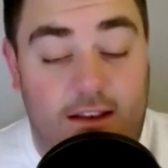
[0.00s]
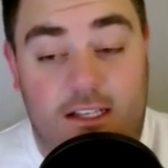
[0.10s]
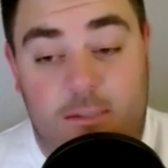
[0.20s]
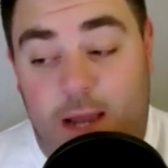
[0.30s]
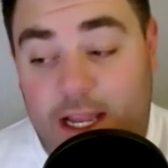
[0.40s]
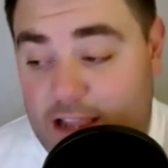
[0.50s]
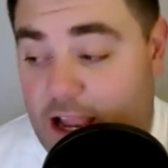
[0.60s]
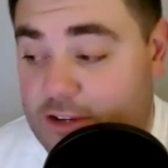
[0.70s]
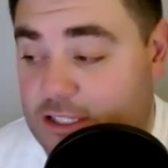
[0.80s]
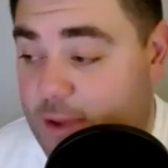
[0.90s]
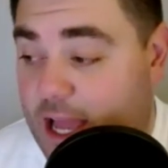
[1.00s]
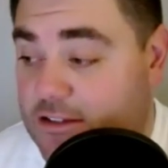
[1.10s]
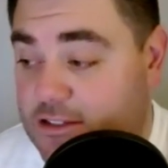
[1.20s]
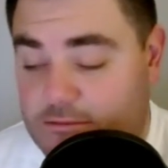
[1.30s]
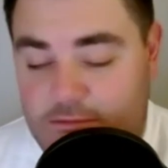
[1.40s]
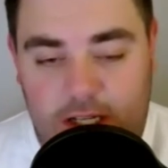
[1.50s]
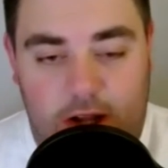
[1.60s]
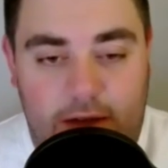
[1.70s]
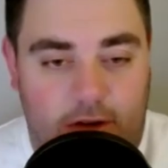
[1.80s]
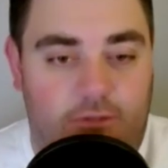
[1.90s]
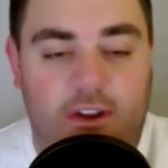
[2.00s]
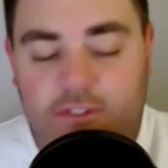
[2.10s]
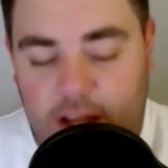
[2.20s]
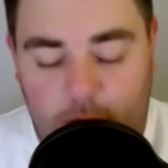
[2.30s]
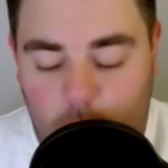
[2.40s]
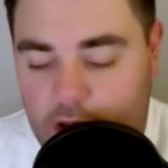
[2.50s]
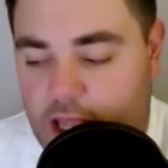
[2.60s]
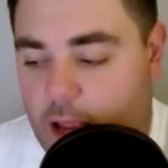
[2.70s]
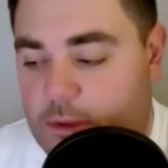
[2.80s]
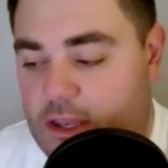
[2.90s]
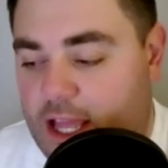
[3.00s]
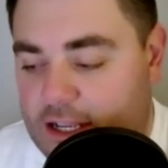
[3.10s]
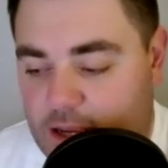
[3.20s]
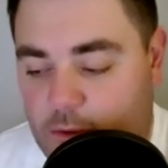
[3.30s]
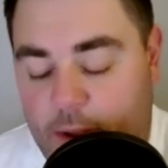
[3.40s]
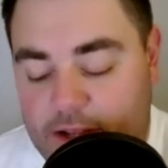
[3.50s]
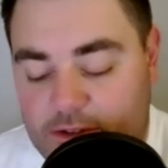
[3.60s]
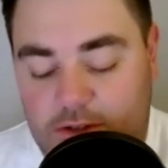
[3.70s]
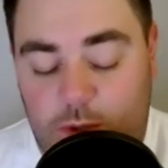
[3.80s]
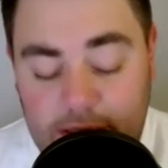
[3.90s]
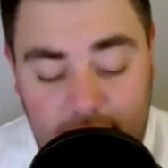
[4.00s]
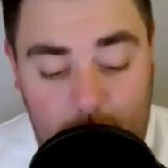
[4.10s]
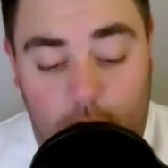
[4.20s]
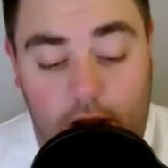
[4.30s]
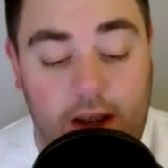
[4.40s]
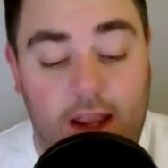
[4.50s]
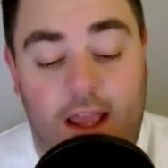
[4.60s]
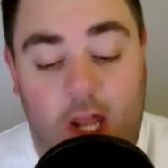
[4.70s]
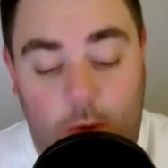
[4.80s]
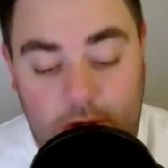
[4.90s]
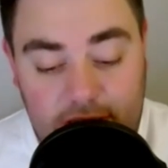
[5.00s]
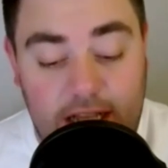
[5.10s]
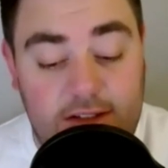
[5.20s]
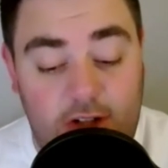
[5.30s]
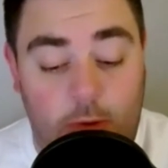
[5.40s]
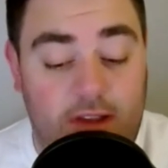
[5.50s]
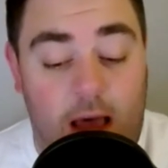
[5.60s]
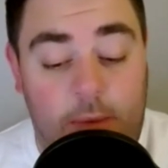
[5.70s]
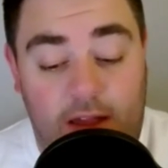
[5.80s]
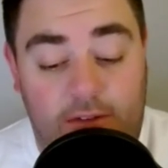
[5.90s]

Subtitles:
Despite Tyrese Maxey, having 50 in one game, but the next game the Pacers win that one, and it was thanks to Obi Toppin.